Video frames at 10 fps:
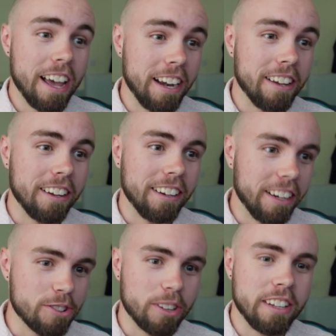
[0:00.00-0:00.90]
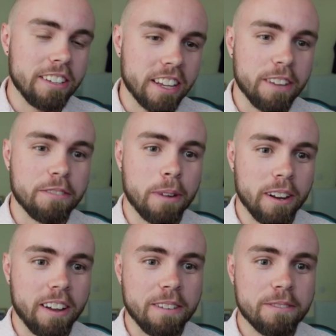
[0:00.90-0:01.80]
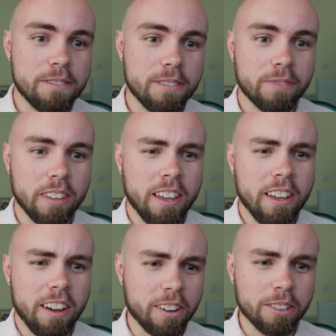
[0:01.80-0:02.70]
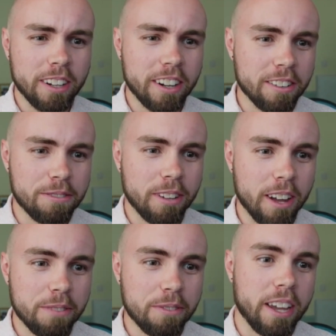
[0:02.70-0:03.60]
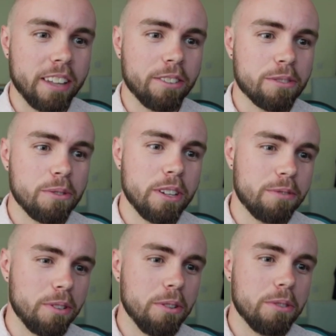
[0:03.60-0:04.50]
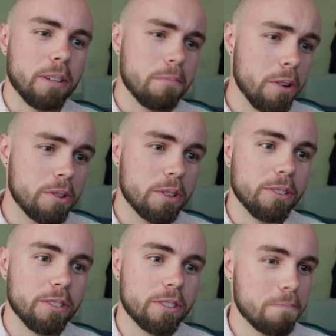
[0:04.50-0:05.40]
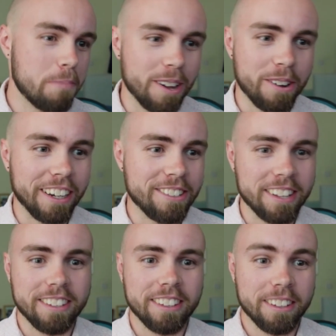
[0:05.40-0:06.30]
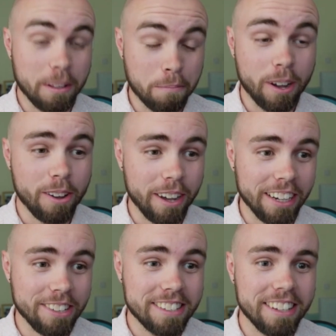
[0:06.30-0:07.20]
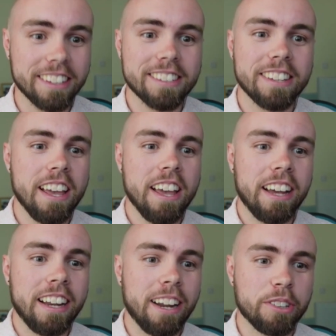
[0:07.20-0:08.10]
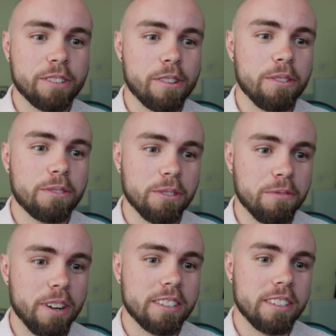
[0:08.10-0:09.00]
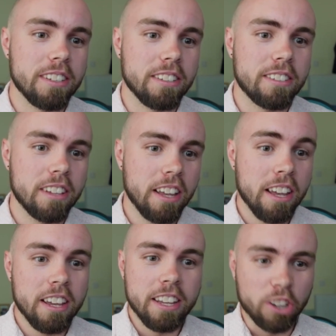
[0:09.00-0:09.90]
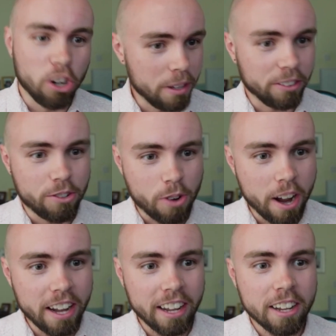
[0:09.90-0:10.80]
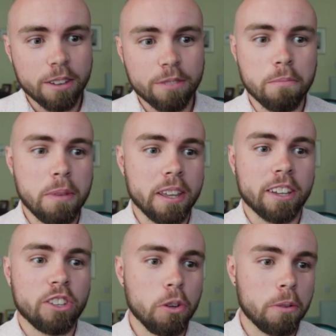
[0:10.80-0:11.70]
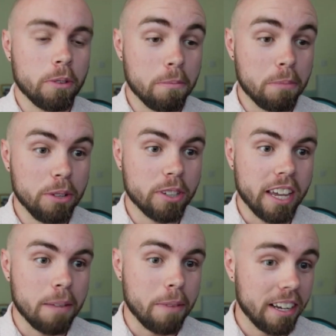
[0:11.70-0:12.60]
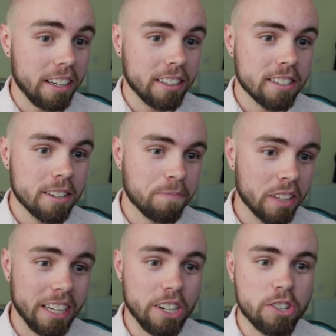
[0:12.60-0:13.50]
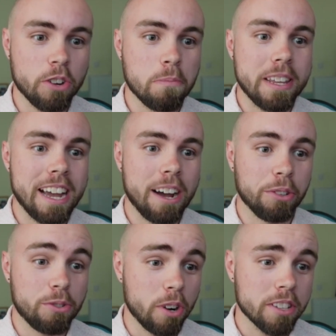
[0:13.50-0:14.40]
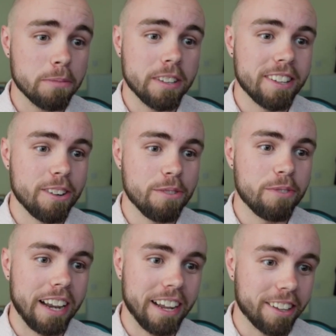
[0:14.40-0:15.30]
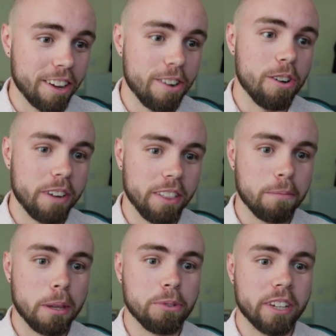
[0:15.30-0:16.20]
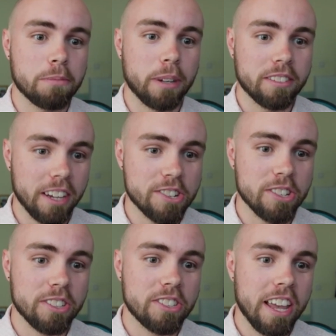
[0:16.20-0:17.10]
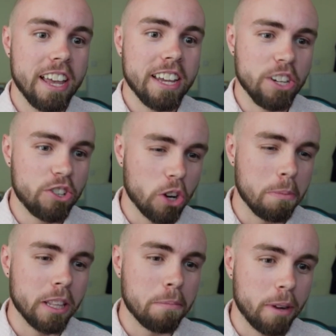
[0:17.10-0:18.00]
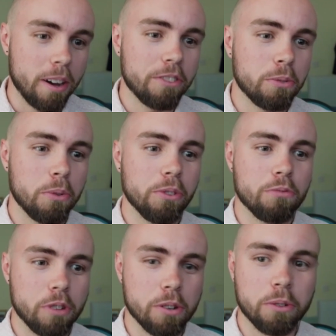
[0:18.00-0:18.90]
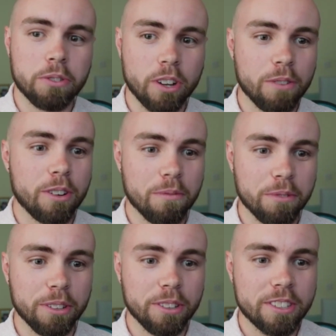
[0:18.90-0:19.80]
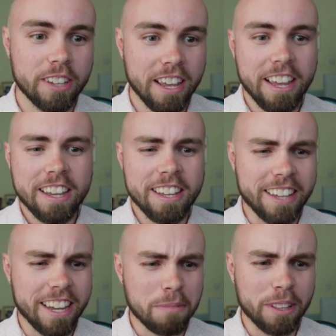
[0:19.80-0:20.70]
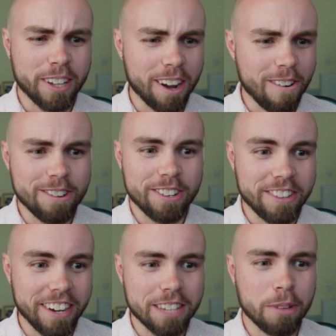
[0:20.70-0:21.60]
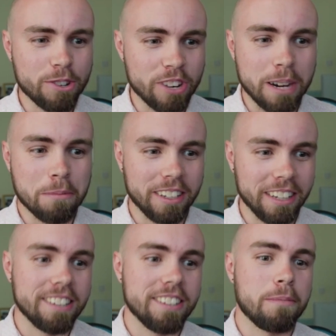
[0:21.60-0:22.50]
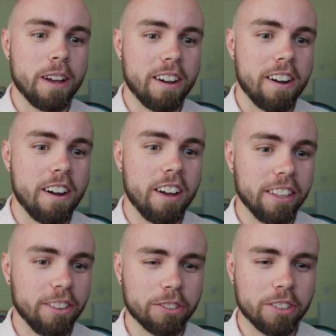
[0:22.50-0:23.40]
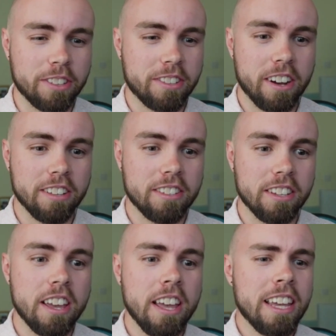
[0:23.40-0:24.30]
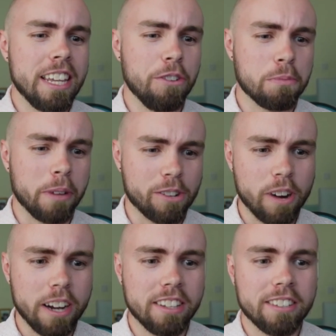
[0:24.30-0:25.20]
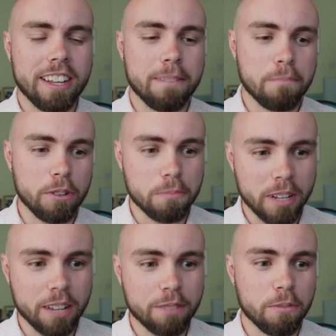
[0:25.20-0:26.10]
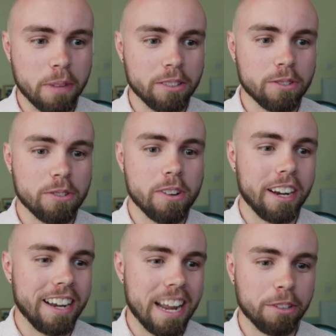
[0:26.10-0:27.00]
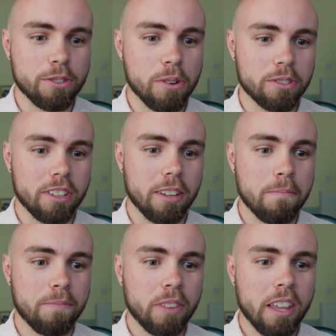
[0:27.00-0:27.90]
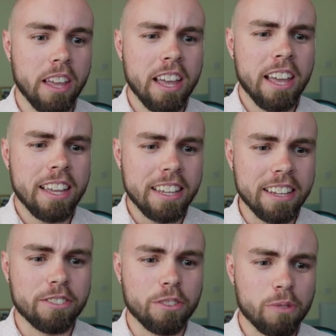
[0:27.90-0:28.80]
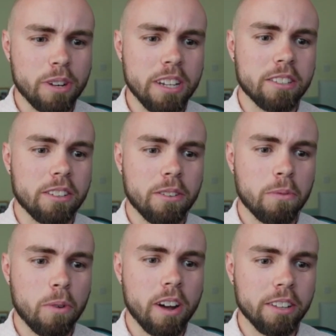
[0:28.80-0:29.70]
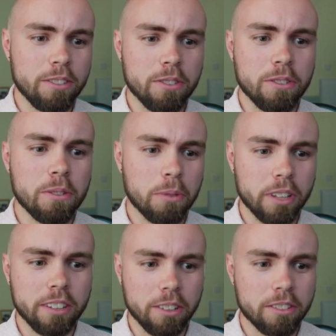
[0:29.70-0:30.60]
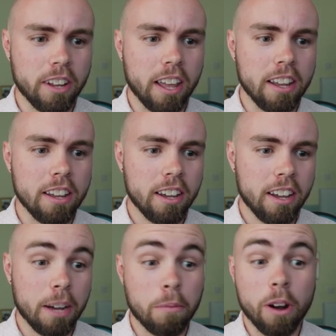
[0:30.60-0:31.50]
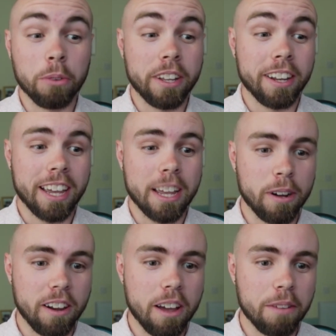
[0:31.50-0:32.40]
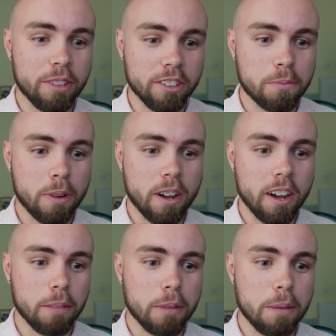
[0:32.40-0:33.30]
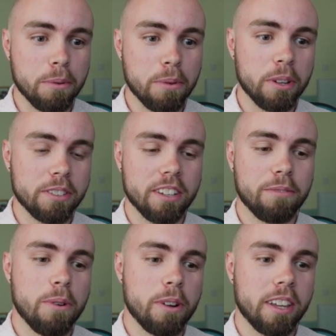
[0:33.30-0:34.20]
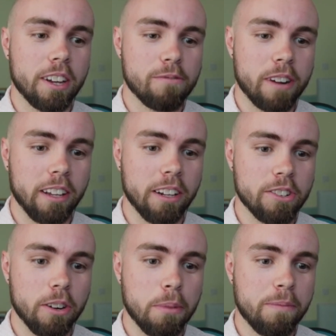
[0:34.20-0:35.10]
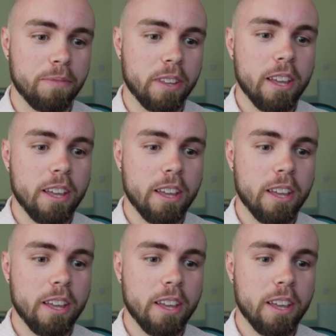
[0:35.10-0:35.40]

Elliot literally saved my life. I got to love life again through his views on emotions, bioenergetic, bioenergetics, and how to grow through adversities. He got me into training, from being a computer game addict. He showed me how to trust myself and let go of other people's expectations. He showed me the path towards real self confidence. He gave me the courage to chase my dreams and listen to my heart and not to society. He was my greatest and most meaningful mentor, and I never talked to him. He is the reason why I do what I do today and why I'll dedicate my life to inspire other people instead of working a regular job.